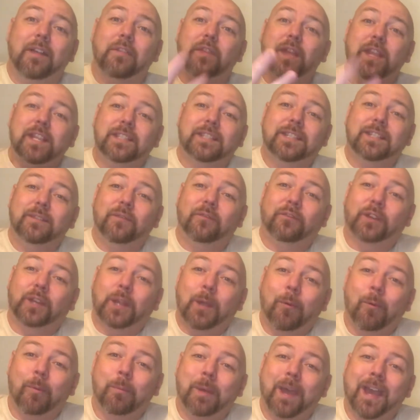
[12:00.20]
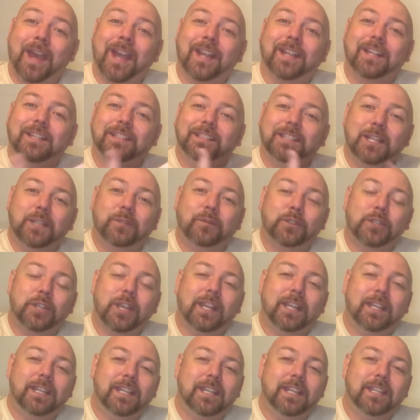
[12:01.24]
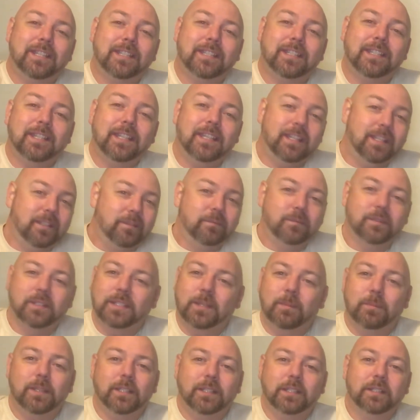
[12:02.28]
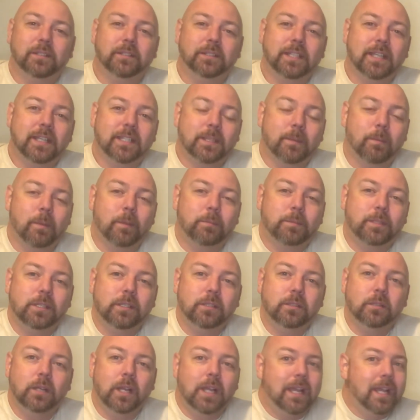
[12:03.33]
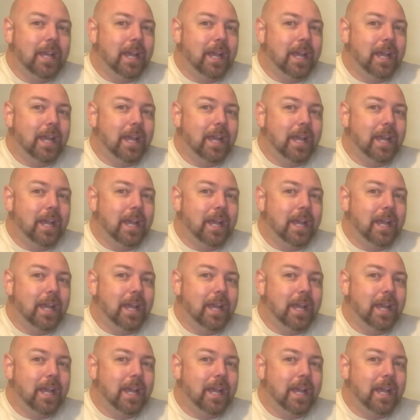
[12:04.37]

thanks for coming back. Thanks for checking in to see some of the little things I'm up to.